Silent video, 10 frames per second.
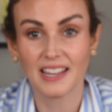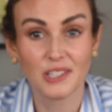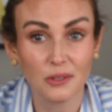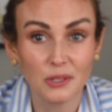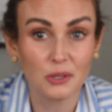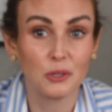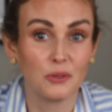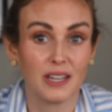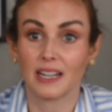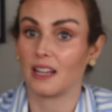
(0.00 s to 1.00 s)
I don't know who
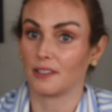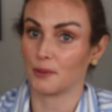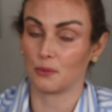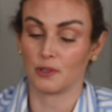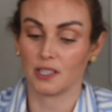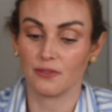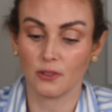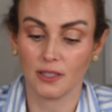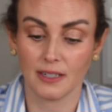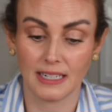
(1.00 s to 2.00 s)
that color would work
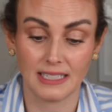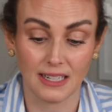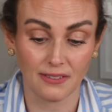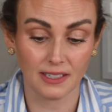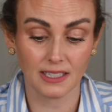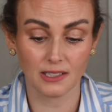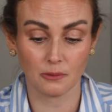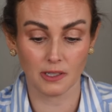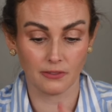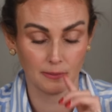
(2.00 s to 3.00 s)
for. It definitely doesn't
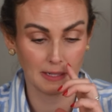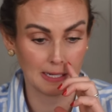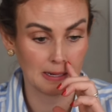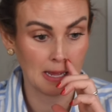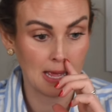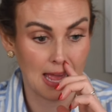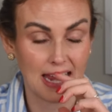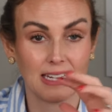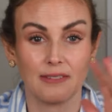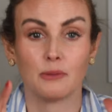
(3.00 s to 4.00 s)
work for me.
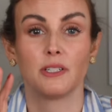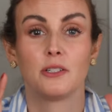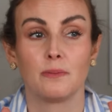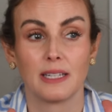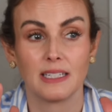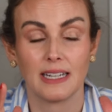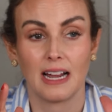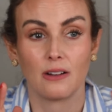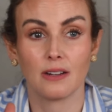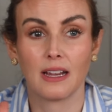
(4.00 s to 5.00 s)
And even when you blend it
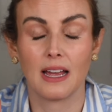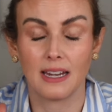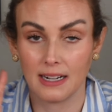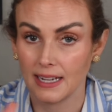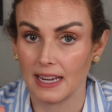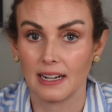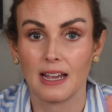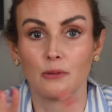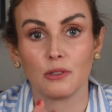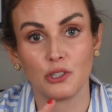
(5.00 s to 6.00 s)
out, and again,
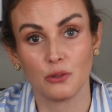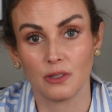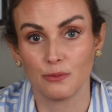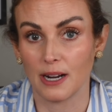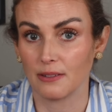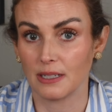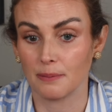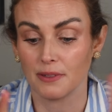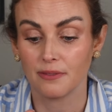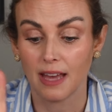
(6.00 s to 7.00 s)
I will do a roundup
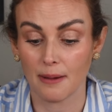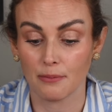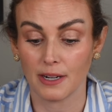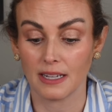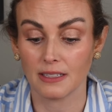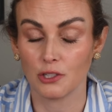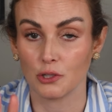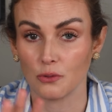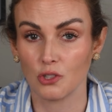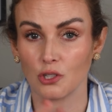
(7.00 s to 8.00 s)
of that brand
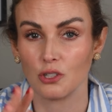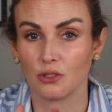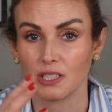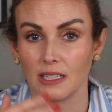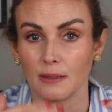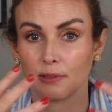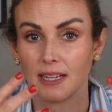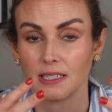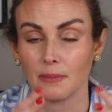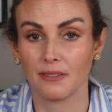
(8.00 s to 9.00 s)
soon, so you'll see it
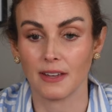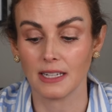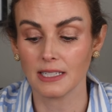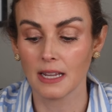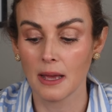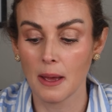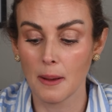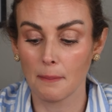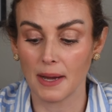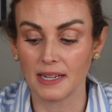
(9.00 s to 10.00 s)
applied to my face,
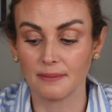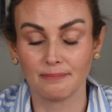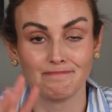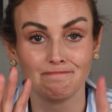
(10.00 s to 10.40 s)
but